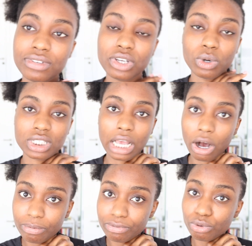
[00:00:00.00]
video was
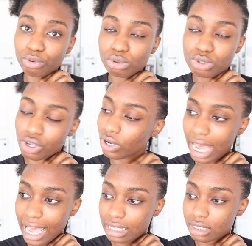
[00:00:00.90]
helpful to you
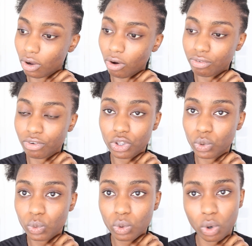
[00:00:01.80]
guys or for
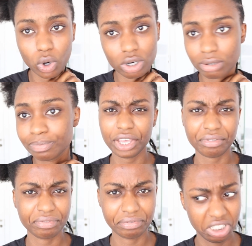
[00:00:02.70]
you, or
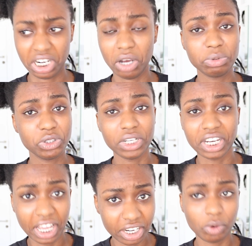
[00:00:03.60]
if it helped you
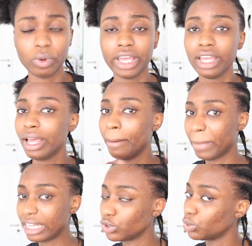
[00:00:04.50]
in any way.
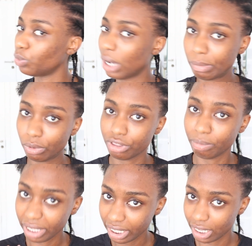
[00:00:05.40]
Mind you, we're both
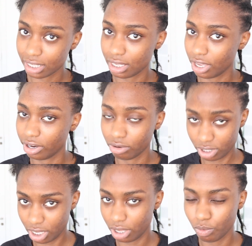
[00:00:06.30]
beginners here,
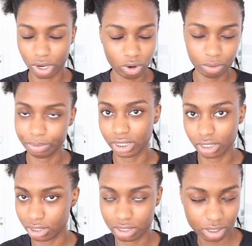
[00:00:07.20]
okay? We're all
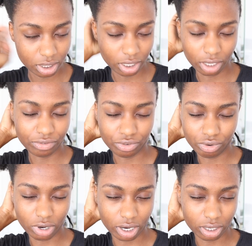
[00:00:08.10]
beginners. If
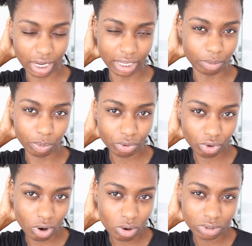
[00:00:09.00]
you are like a
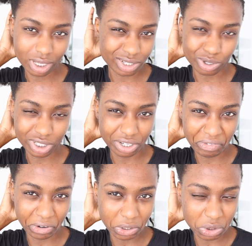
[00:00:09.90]
pro, there's no need
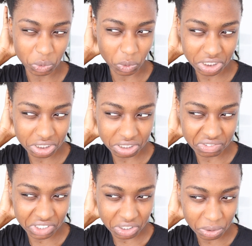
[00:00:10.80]
for you to watch this
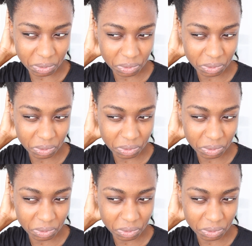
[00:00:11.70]
video.